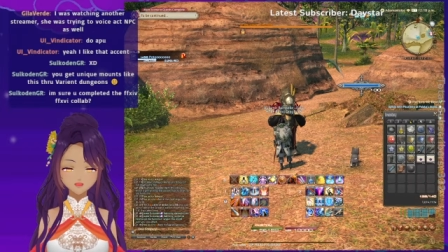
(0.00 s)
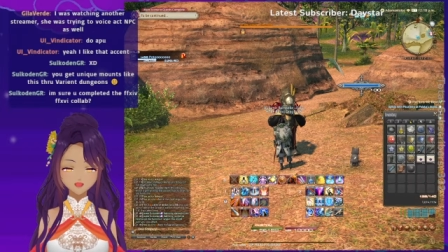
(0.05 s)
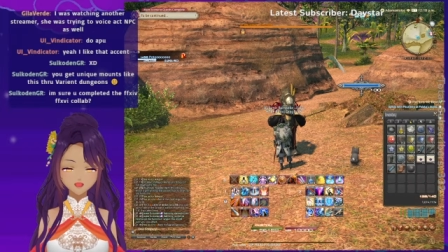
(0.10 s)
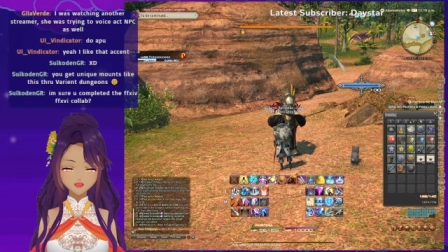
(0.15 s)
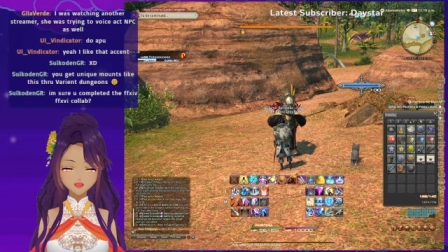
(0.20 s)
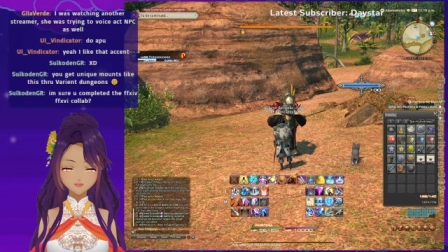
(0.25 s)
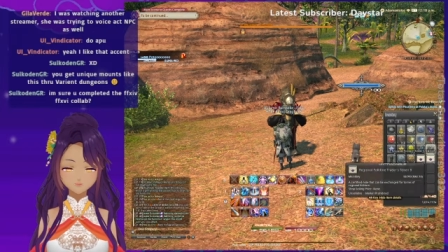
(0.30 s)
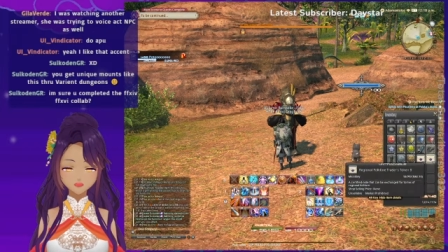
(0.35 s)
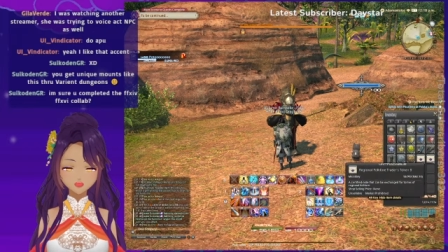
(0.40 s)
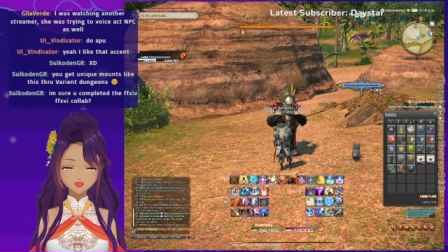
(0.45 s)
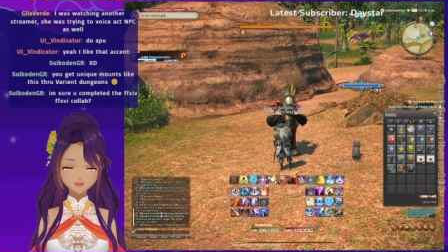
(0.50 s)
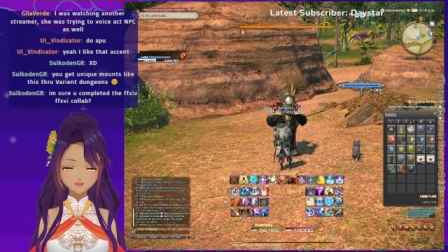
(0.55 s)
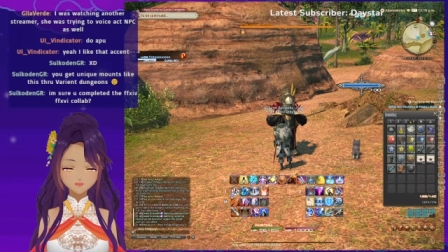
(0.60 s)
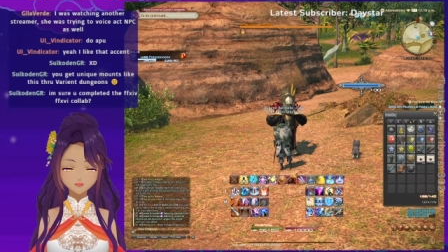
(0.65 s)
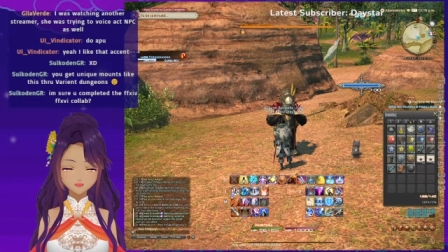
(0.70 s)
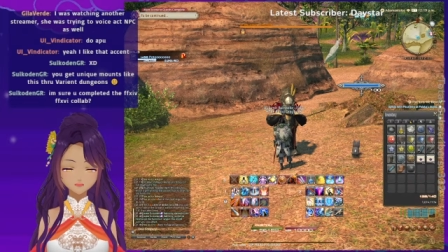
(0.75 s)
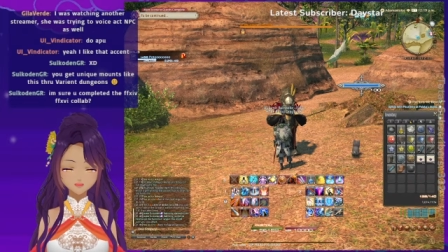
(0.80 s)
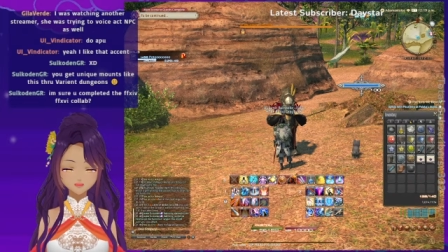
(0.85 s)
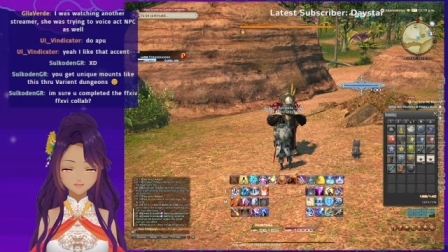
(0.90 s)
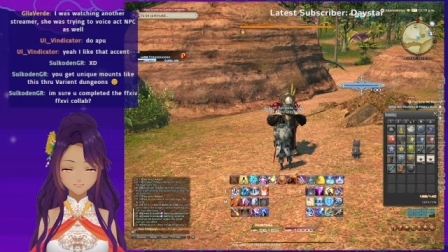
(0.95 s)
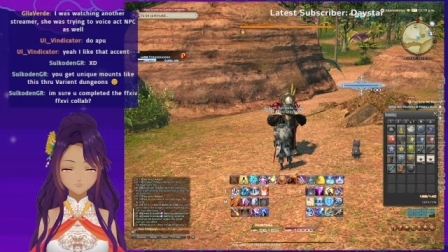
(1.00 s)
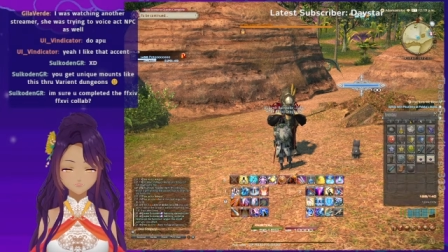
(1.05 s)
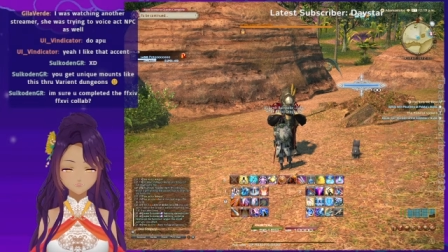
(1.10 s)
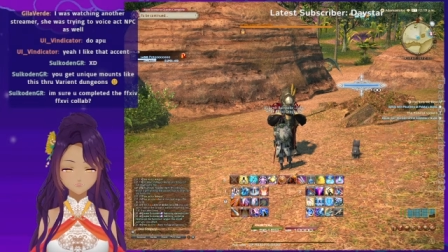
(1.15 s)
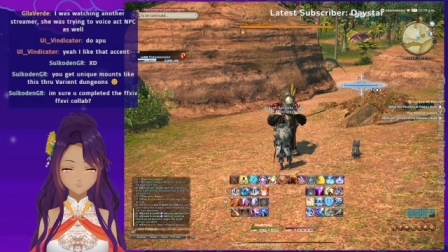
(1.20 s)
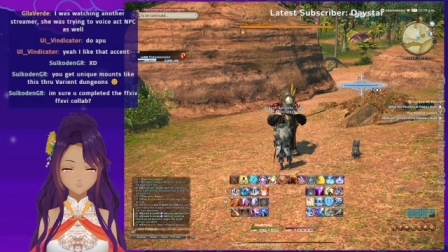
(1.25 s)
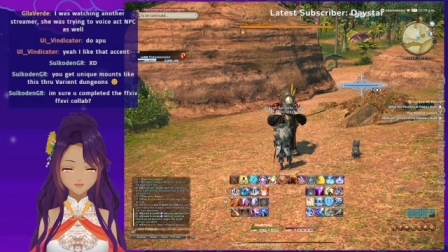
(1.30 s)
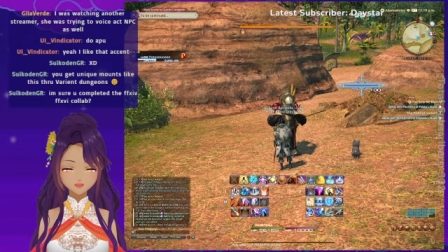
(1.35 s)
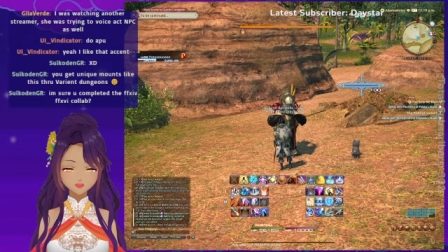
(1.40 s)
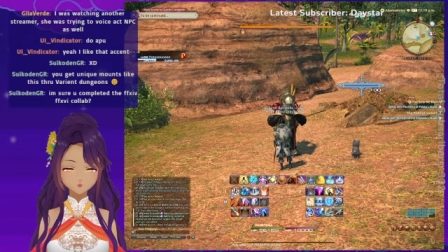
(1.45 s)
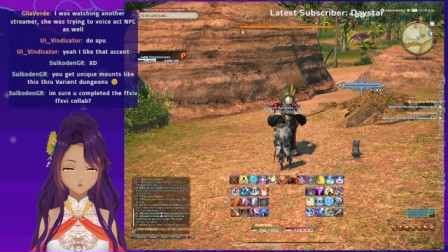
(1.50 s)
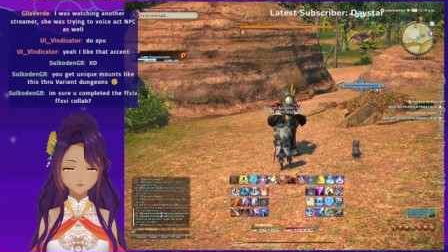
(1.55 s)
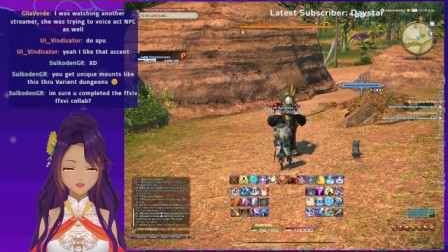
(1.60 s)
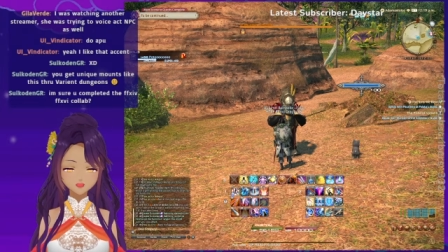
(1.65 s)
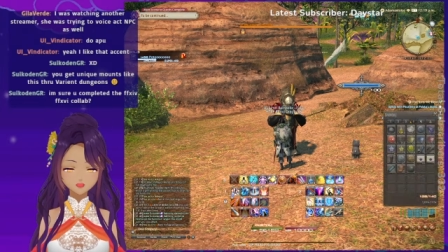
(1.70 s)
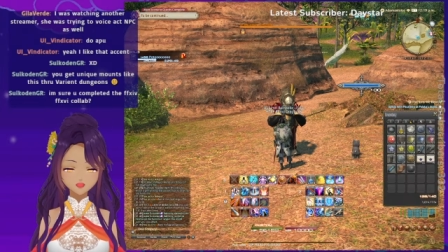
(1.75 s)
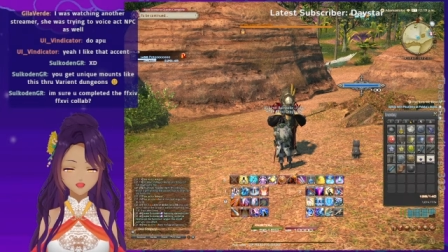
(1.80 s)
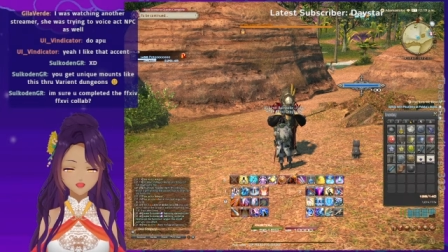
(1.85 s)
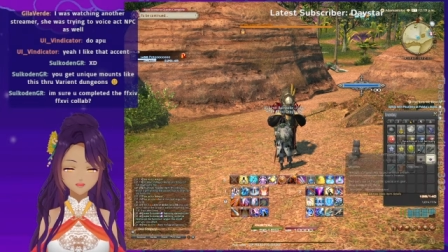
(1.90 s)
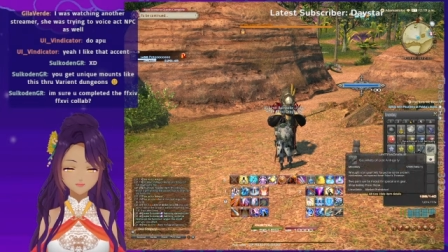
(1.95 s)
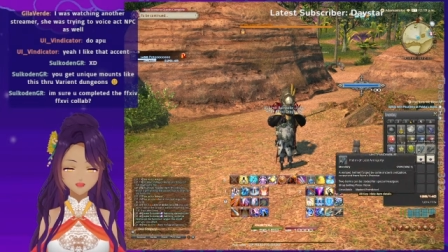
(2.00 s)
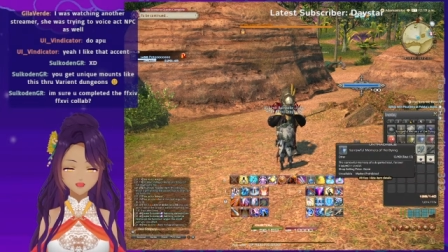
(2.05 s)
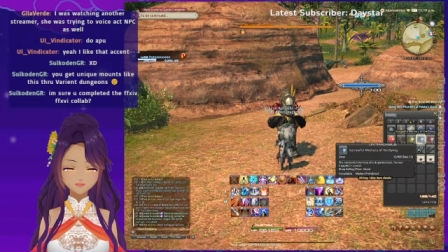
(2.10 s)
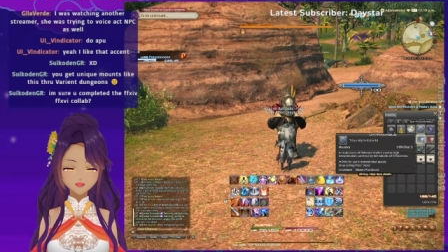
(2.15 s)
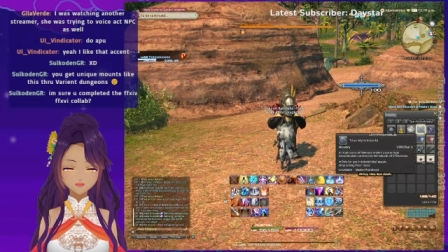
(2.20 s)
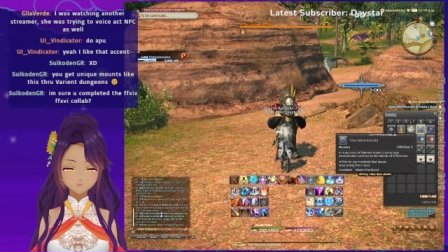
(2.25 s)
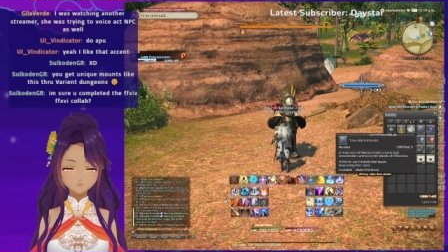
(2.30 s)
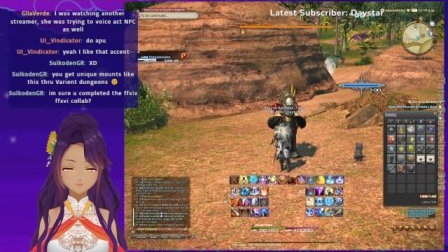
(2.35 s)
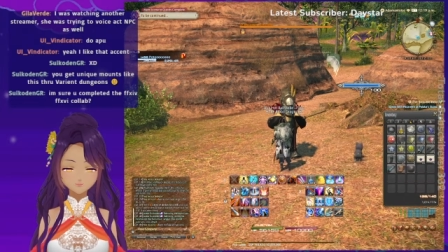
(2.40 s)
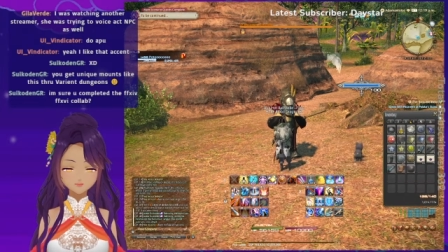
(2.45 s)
I know I keep forgetting to put him out. I'm